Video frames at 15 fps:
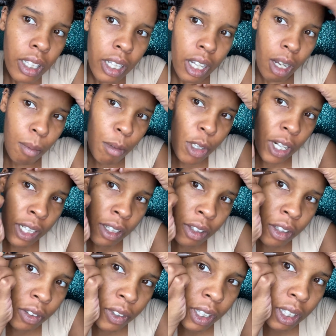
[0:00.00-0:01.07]
I'm trying to
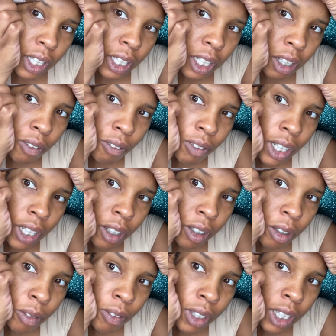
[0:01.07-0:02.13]
do it like a
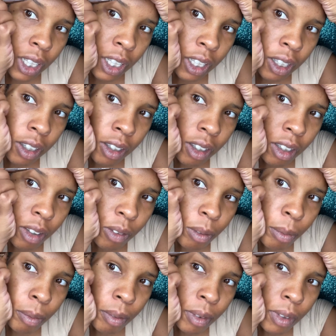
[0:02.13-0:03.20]
microblading or something.